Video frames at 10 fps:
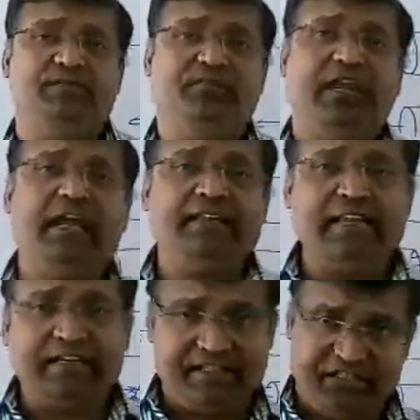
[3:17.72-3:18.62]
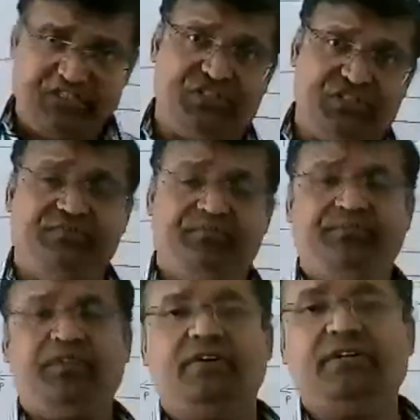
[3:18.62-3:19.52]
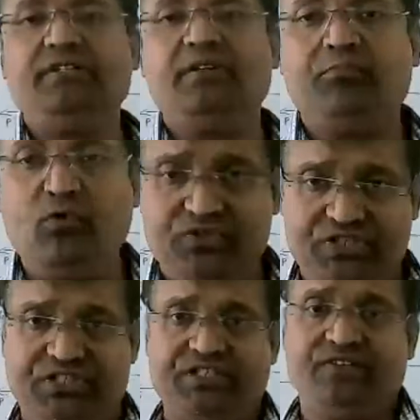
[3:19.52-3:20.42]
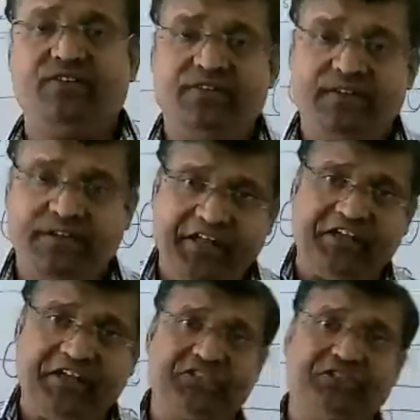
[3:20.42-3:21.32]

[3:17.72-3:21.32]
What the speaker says: to each other at that section in the opposite